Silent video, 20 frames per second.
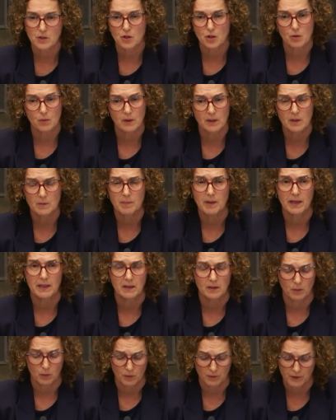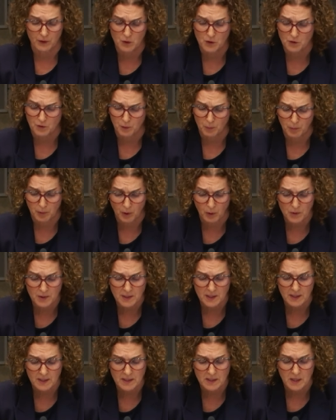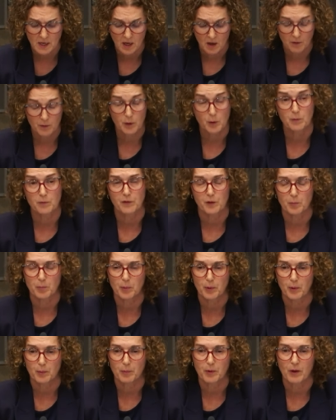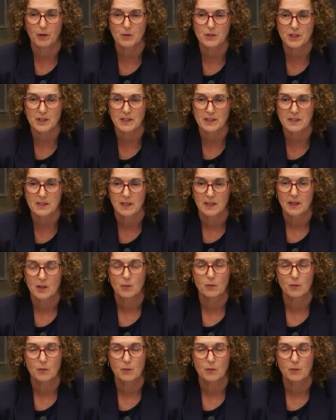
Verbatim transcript: two independent reviews for process for per for project.